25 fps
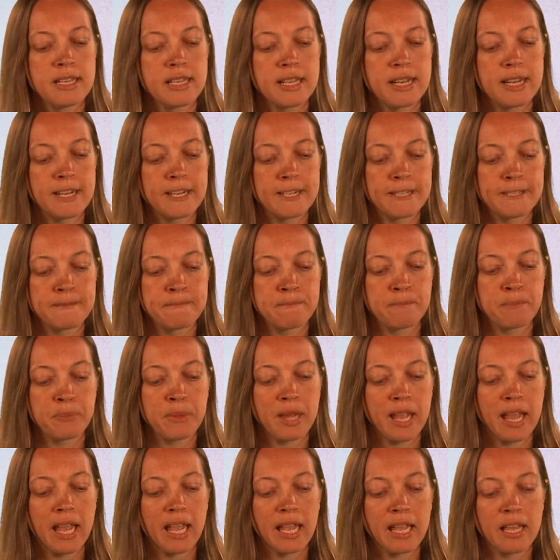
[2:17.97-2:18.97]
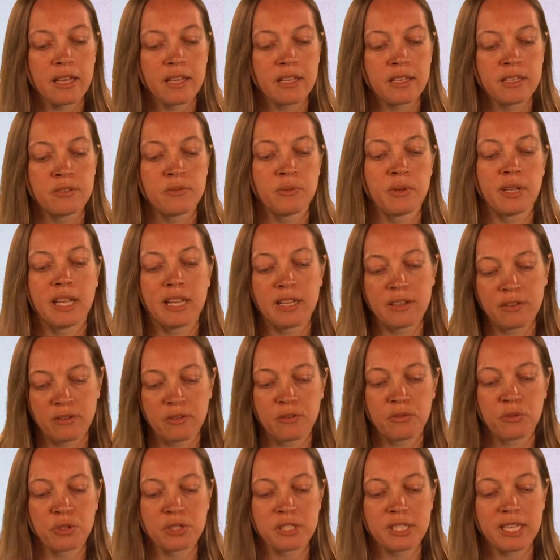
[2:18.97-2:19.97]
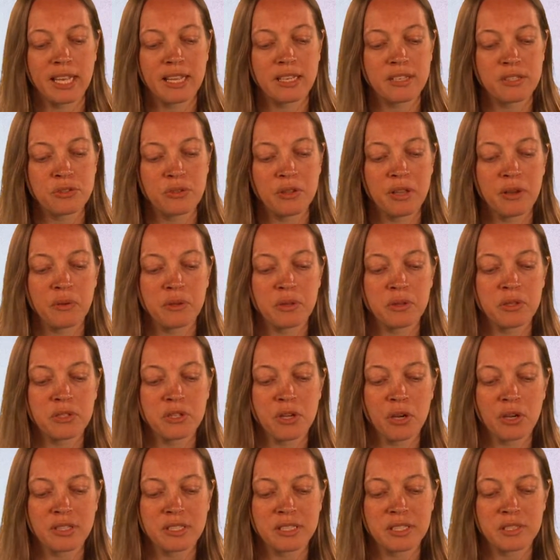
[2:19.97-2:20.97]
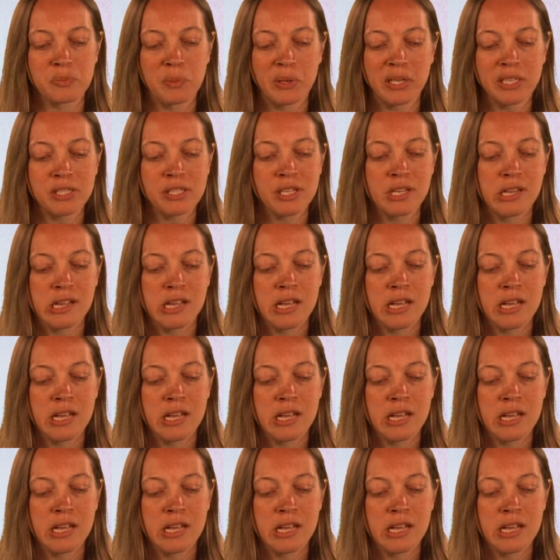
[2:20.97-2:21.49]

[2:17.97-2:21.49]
Um, and we can, of course, can't do that with dogs as much